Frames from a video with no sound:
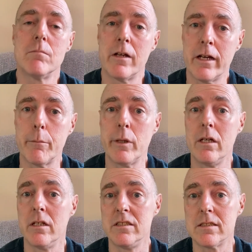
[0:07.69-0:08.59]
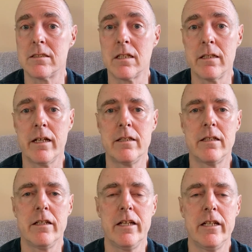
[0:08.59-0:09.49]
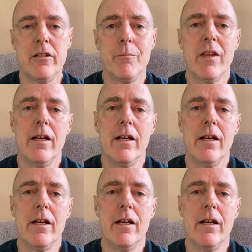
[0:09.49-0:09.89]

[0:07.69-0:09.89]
Happy Easter Sunday to you.